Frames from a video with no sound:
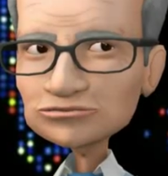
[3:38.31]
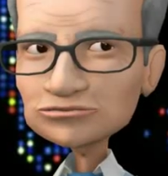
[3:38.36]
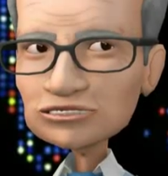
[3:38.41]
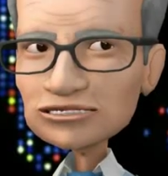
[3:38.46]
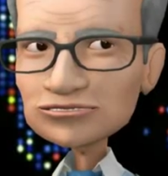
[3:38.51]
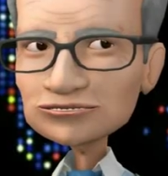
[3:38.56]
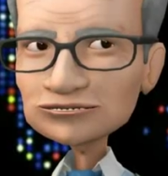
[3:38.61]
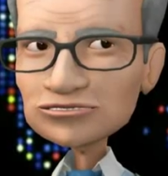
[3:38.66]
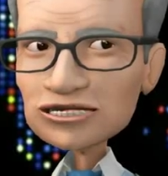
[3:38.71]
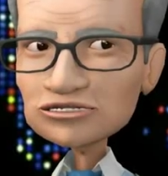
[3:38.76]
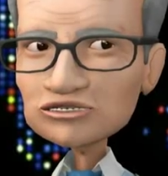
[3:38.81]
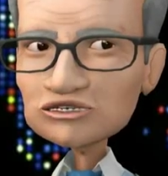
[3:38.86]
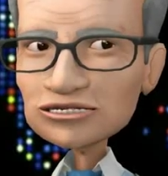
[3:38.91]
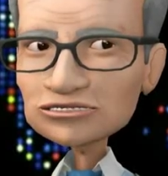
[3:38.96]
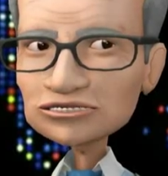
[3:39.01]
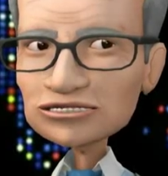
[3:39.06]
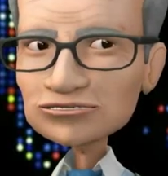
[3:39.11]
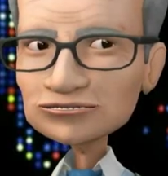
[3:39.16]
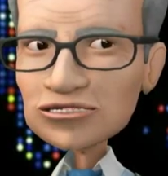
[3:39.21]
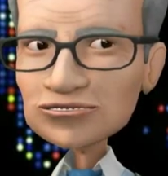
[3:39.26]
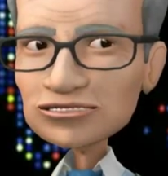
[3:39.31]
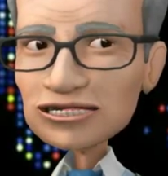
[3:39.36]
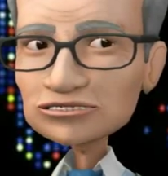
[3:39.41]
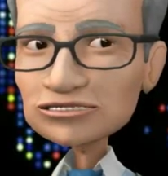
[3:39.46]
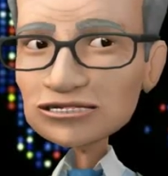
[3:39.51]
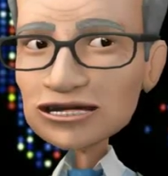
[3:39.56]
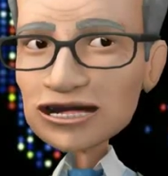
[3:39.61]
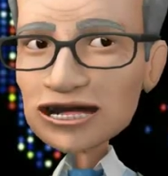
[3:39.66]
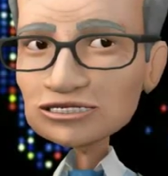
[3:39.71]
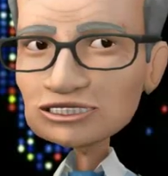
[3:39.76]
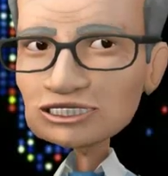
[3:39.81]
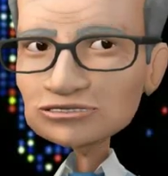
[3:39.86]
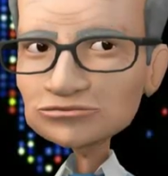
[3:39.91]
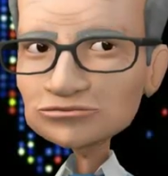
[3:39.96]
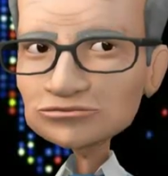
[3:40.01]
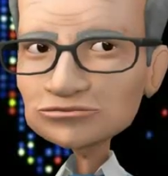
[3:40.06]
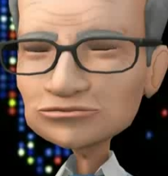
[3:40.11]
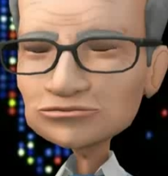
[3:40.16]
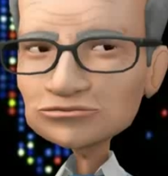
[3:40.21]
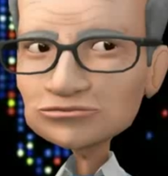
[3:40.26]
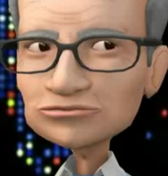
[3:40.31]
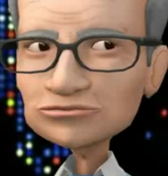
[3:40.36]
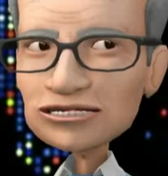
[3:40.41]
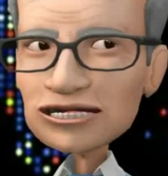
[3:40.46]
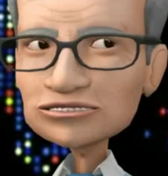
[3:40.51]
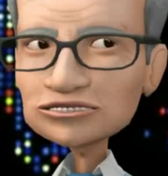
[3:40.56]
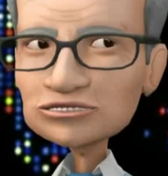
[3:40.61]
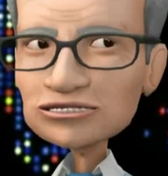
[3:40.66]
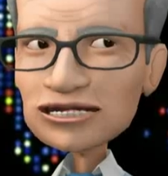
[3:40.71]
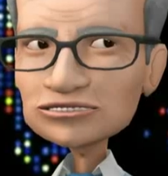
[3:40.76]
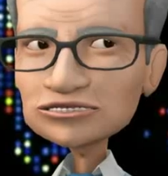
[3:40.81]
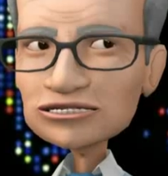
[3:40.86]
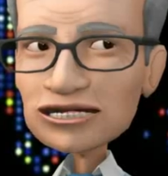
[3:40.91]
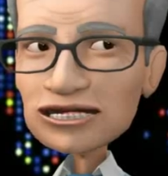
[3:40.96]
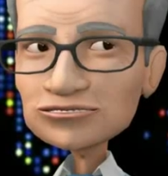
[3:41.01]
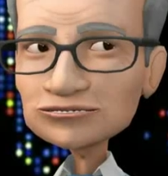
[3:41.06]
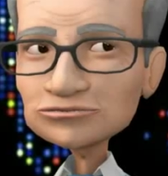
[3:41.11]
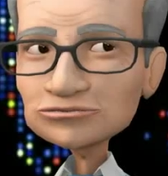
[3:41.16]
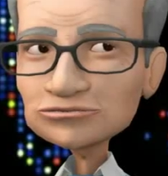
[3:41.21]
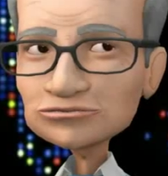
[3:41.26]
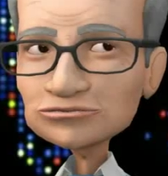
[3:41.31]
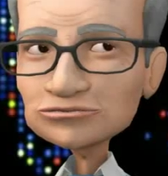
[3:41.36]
He touches it and is like, "Is this it?"